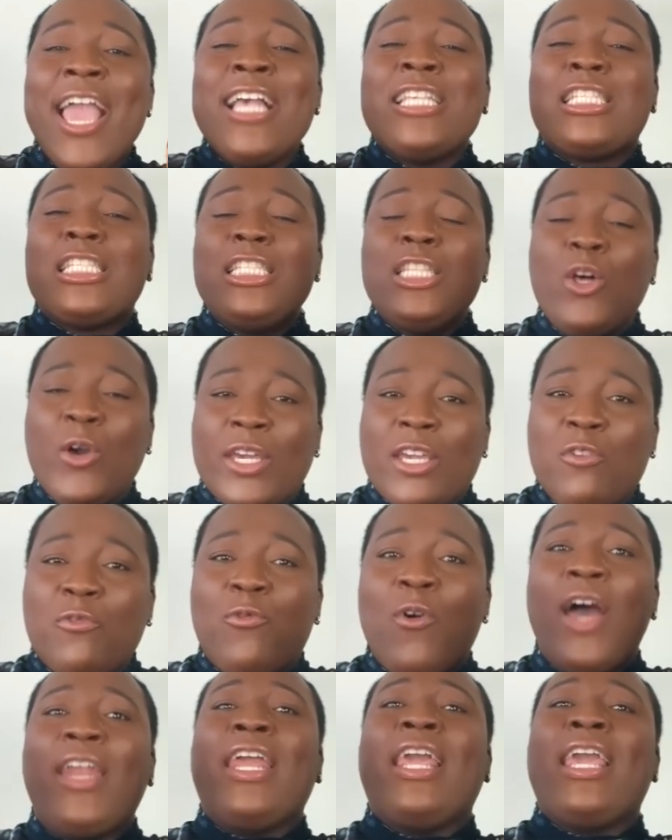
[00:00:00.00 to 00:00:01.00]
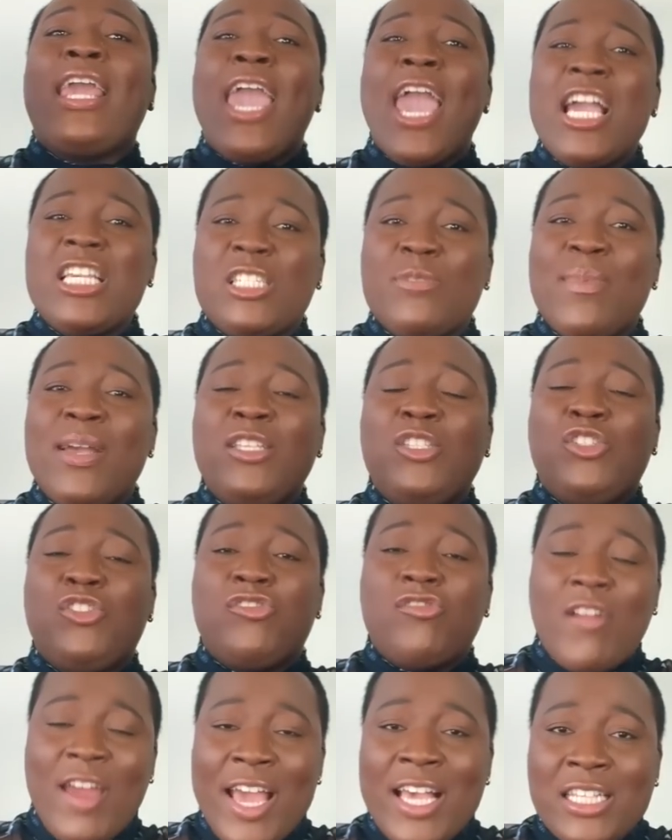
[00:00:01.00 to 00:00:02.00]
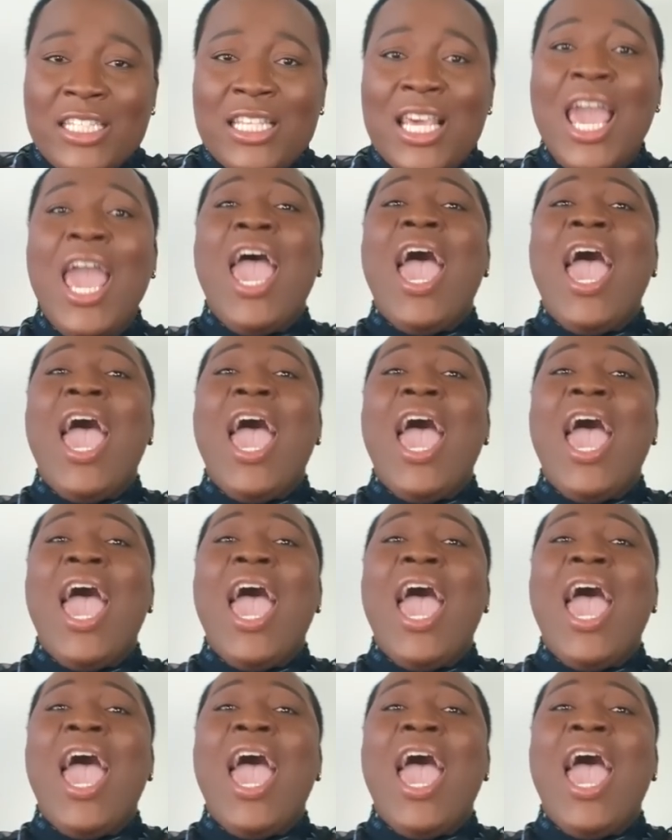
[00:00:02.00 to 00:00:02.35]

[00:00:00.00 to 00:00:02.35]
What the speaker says: is looking for an engagement dress,